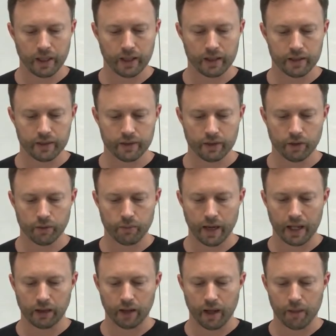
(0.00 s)
considered by
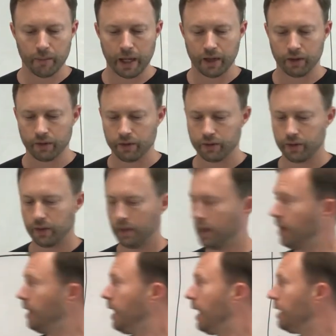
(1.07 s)
lawmakers.
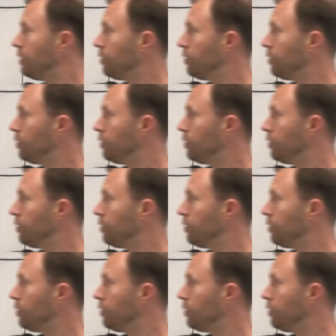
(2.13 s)
A